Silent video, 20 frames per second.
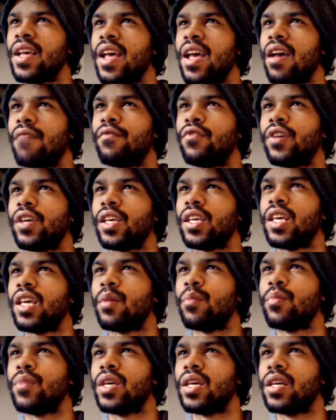if you can
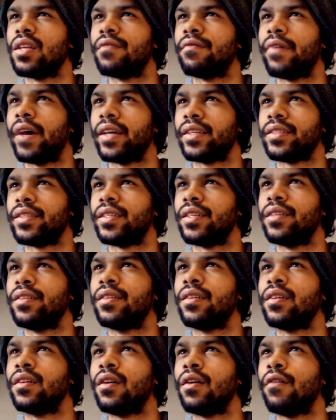keep me invested
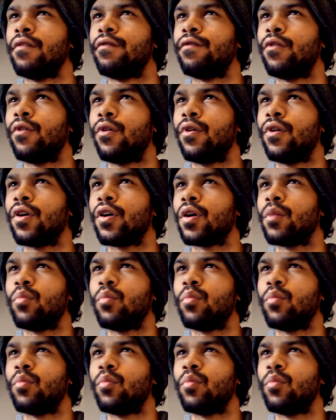for